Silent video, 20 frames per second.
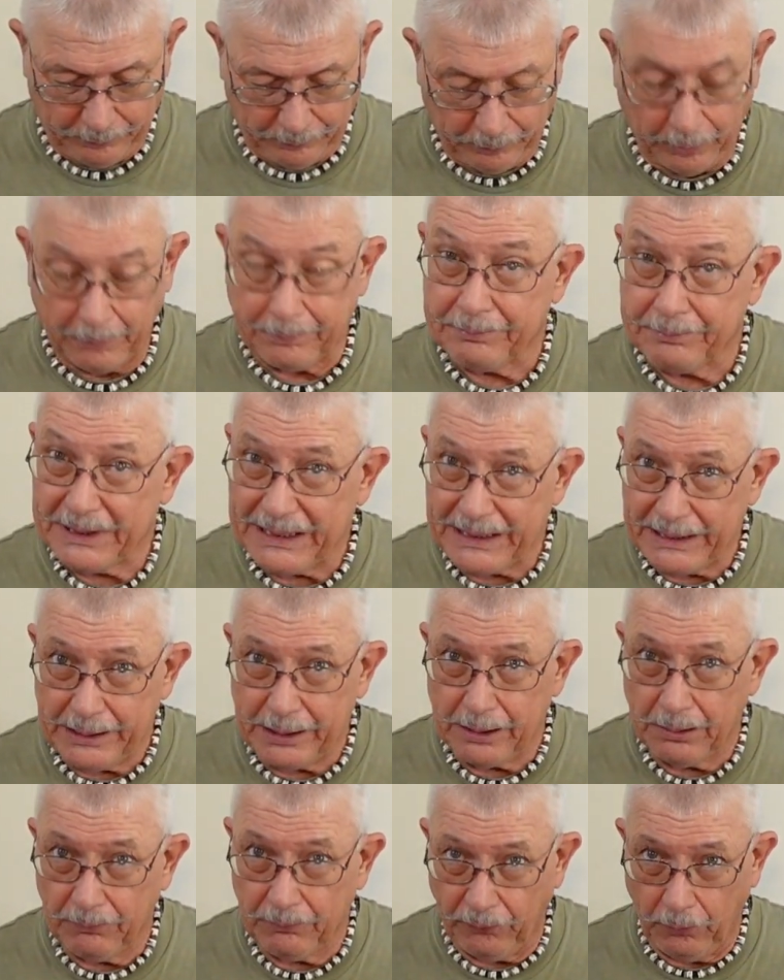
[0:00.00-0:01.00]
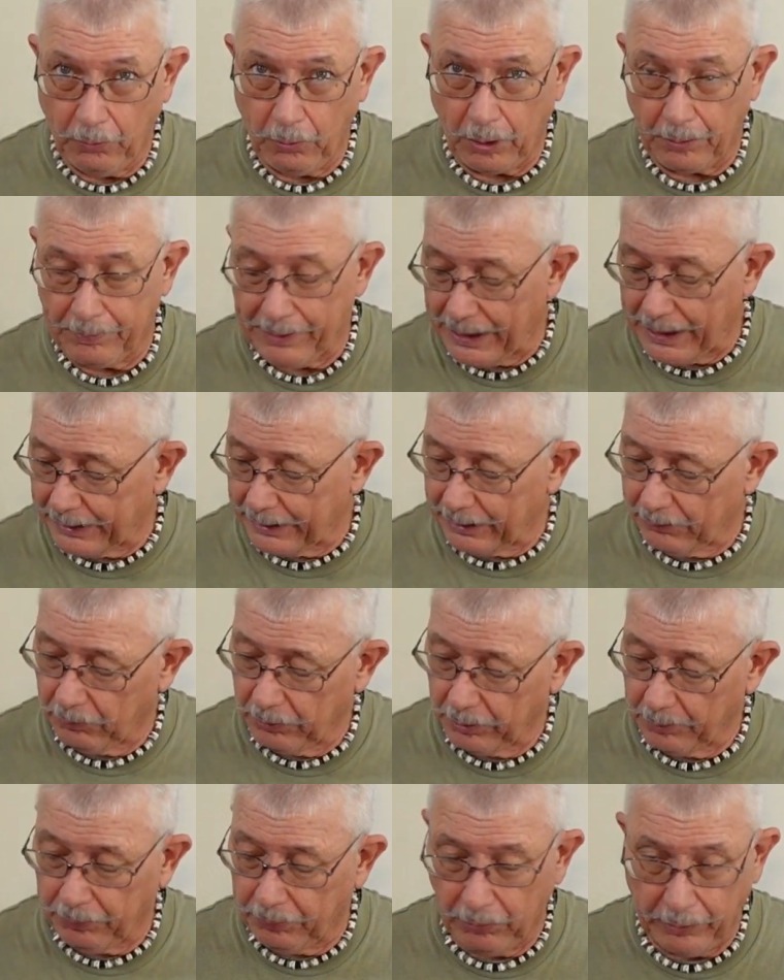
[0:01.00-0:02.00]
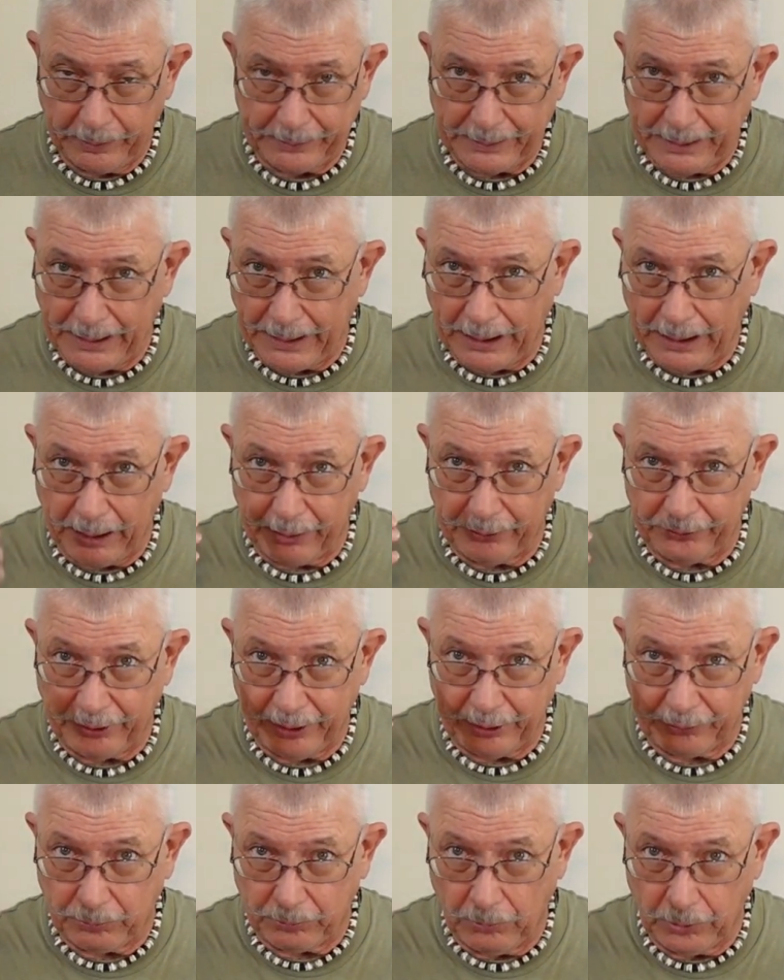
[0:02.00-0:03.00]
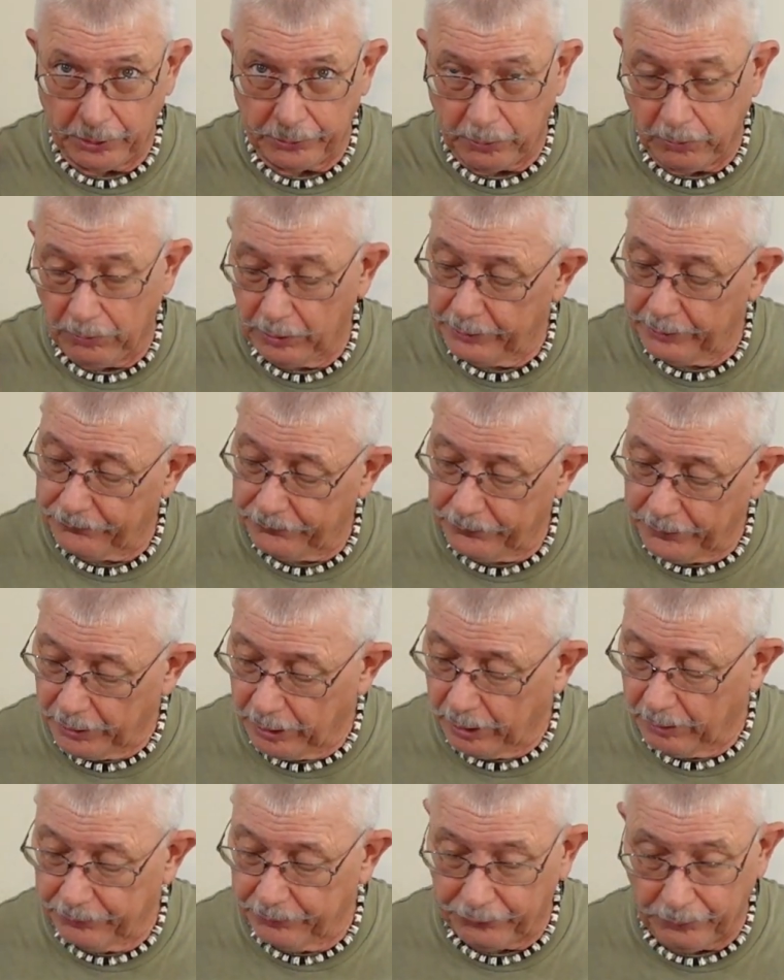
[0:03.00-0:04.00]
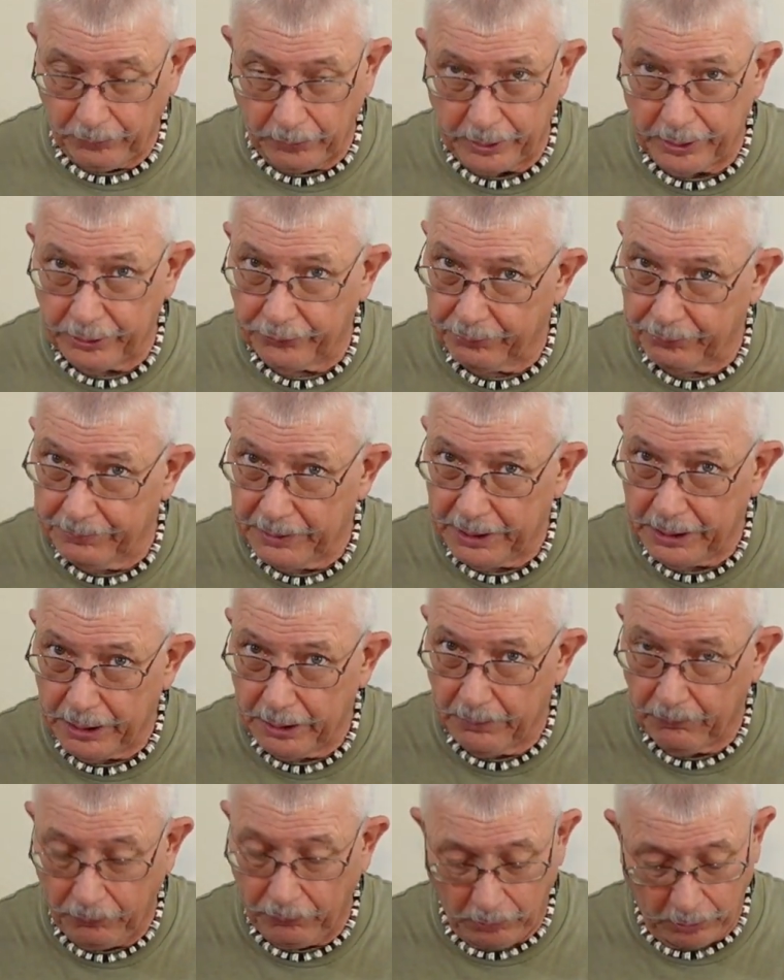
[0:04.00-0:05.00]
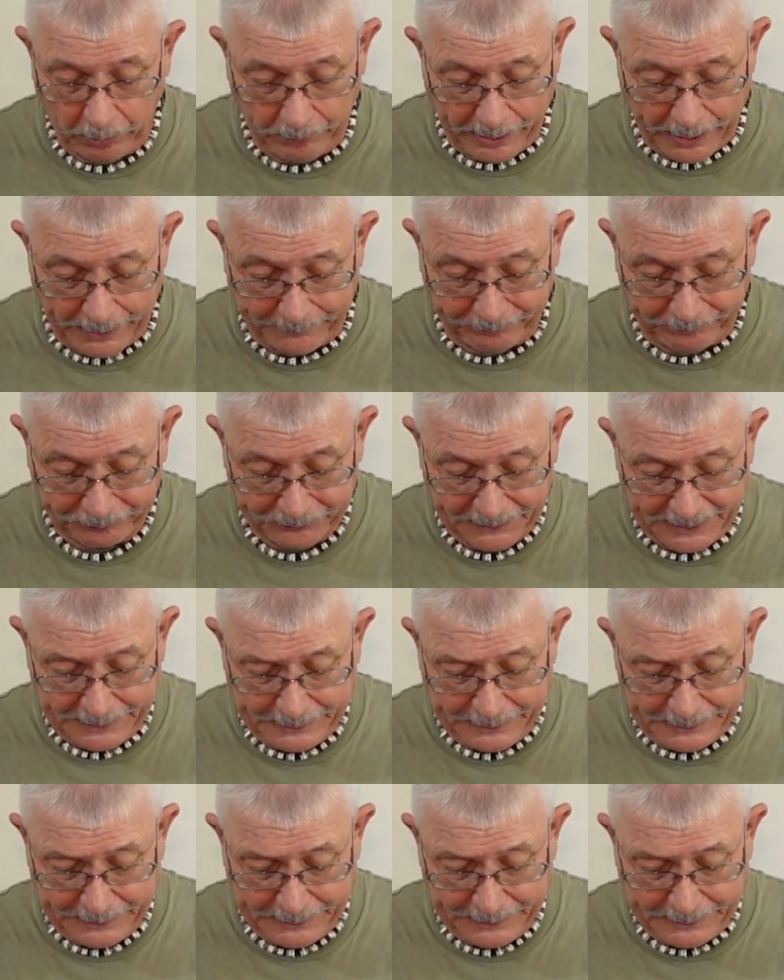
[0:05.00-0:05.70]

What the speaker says: a medium format. I want to point that out. It takes 120 film, so it is a medium format.